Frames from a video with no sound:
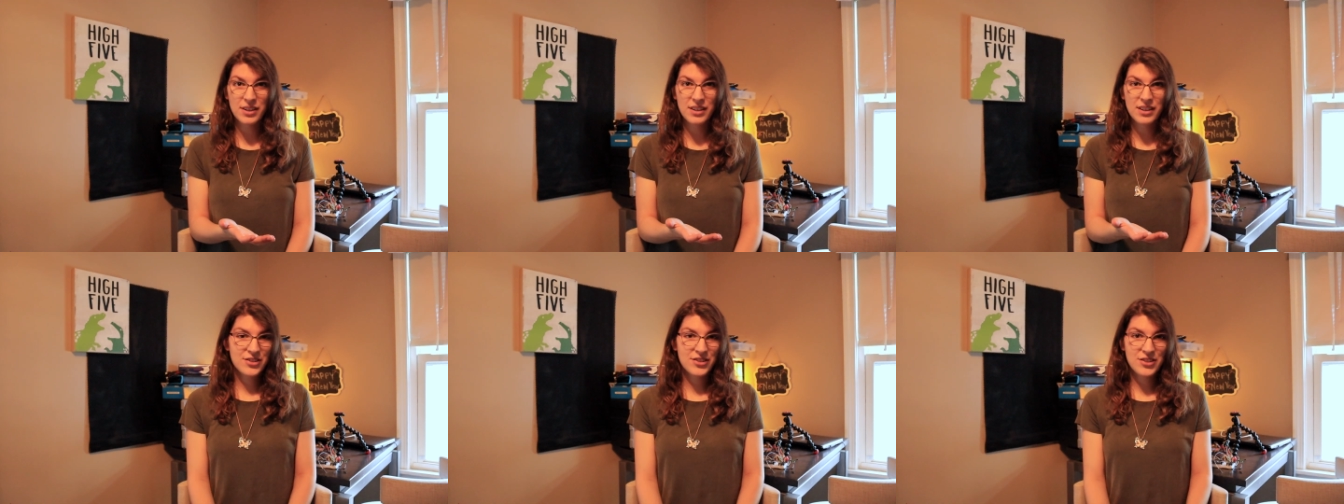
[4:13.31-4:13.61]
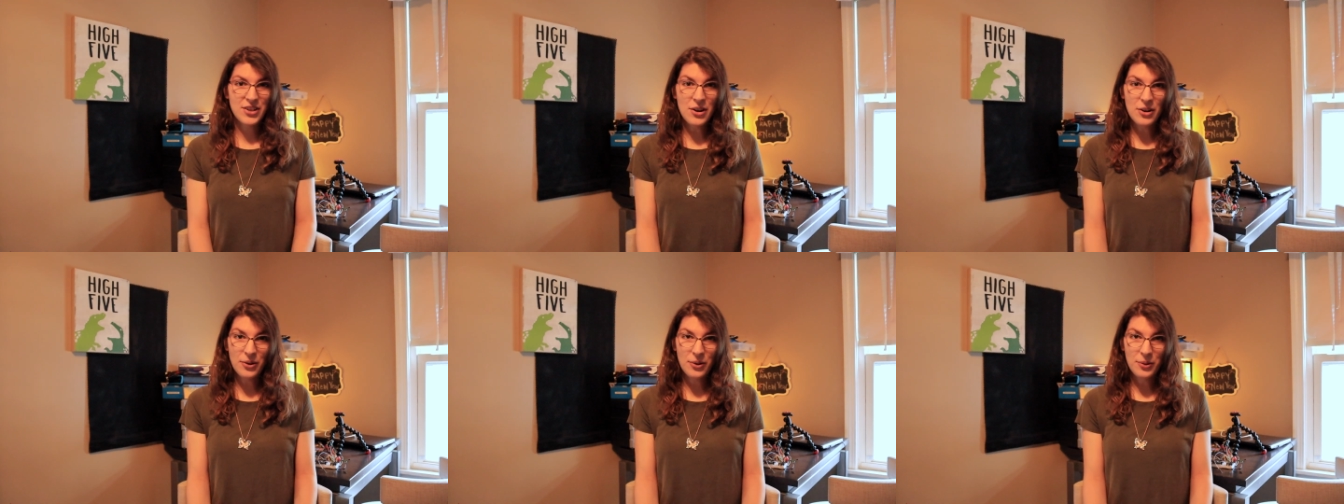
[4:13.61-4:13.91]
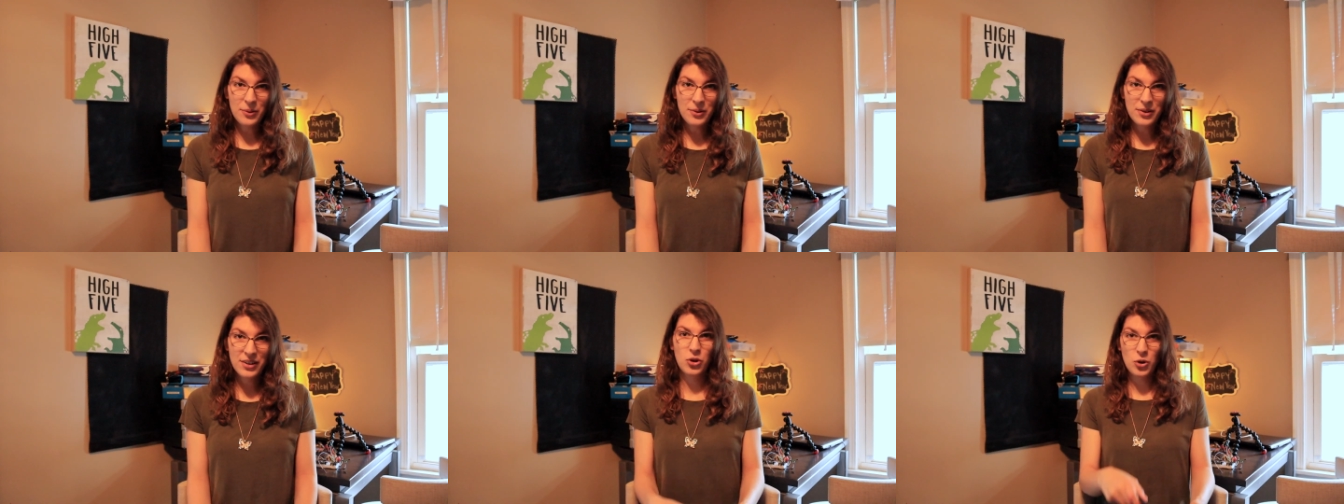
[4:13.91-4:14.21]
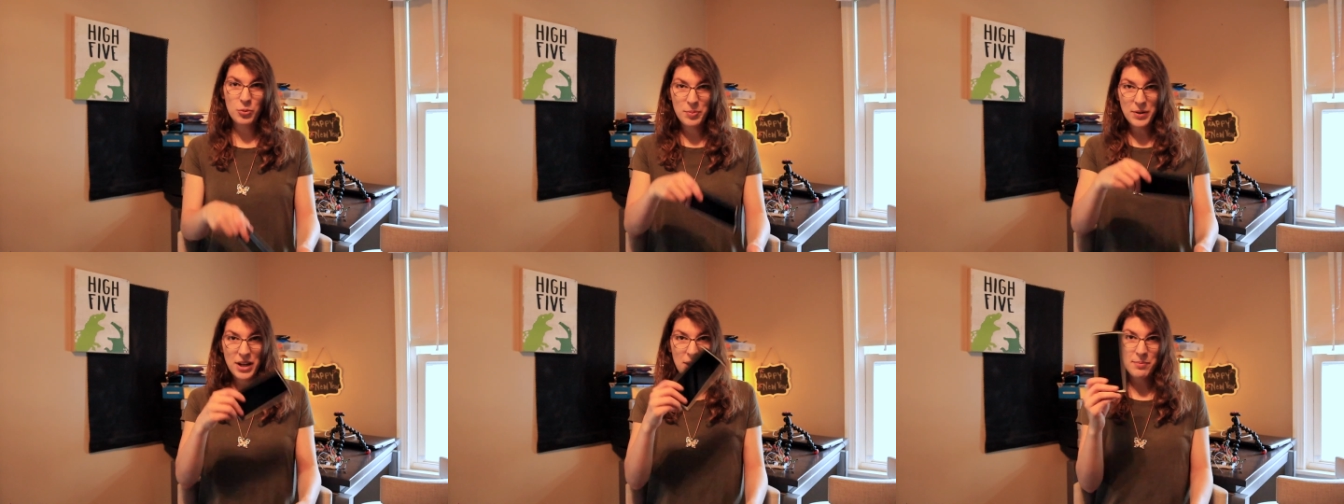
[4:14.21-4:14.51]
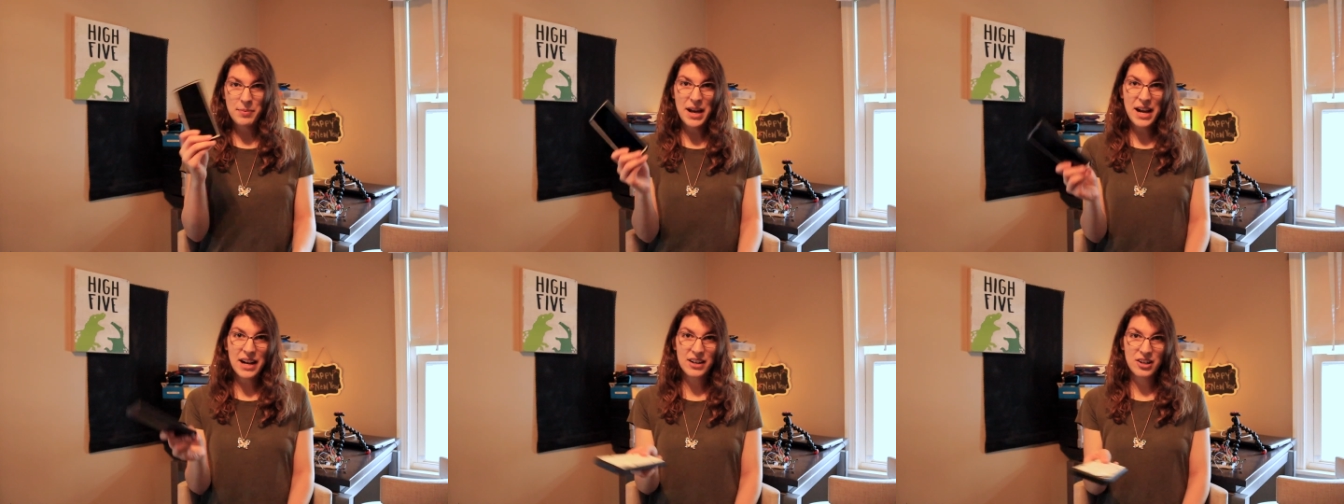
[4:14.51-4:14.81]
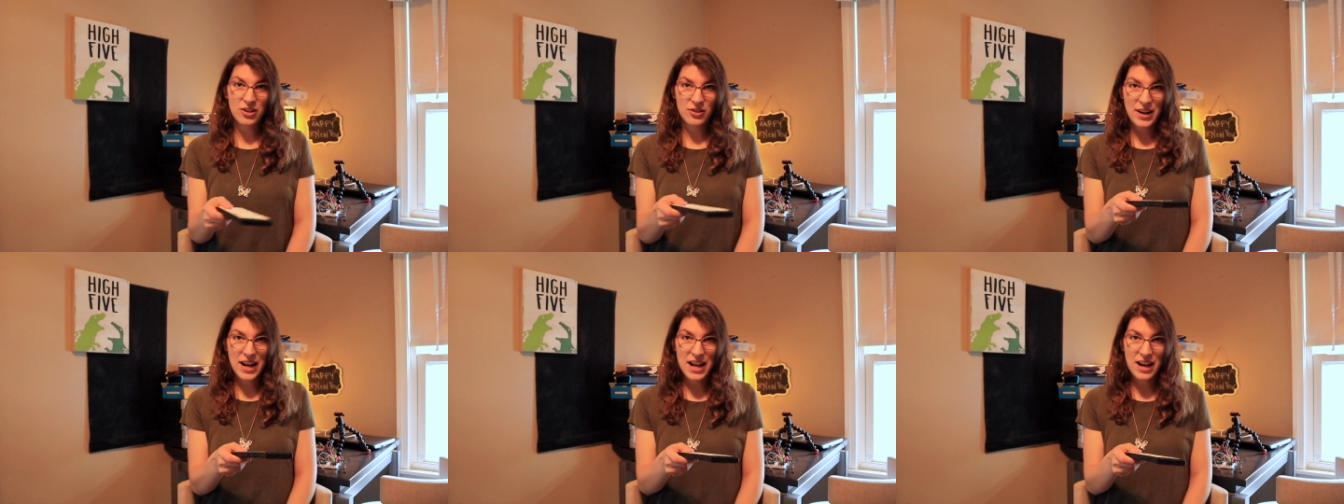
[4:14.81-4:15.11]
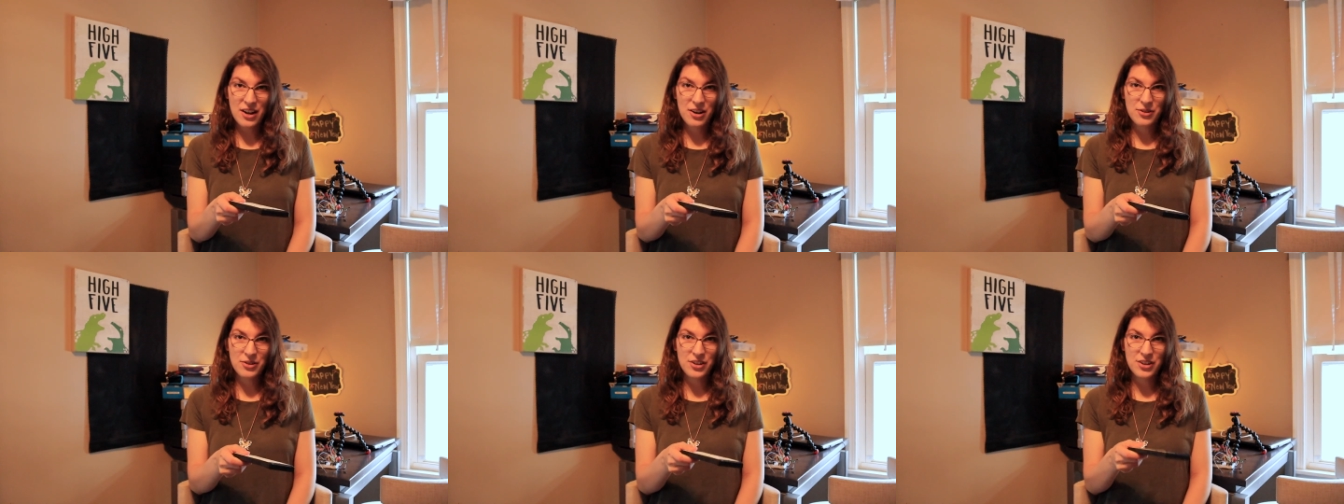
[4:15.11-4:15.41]
So, looping it back
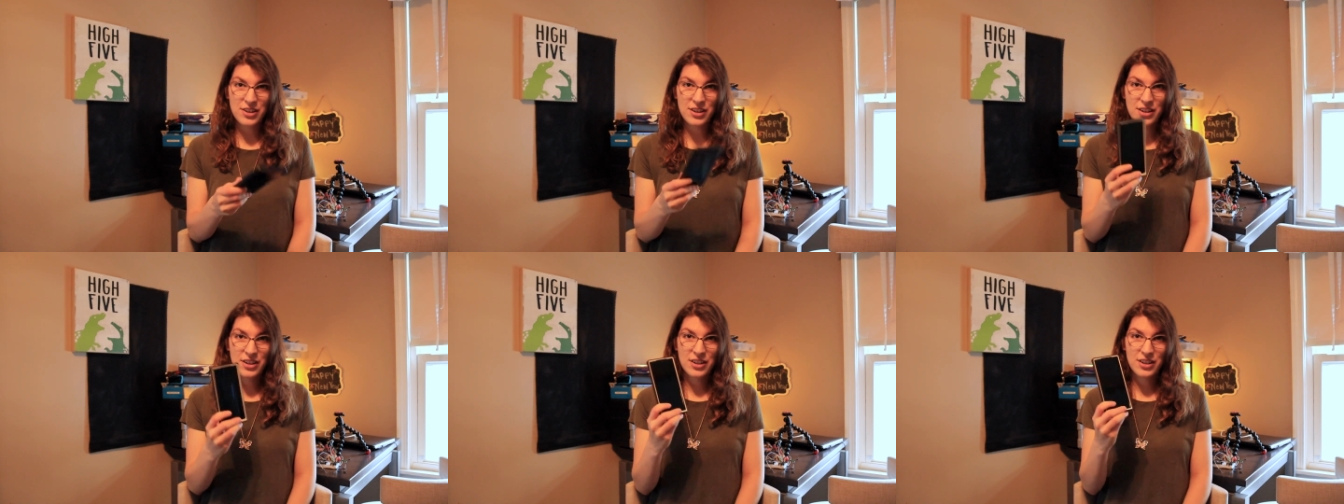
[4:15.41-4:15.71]
around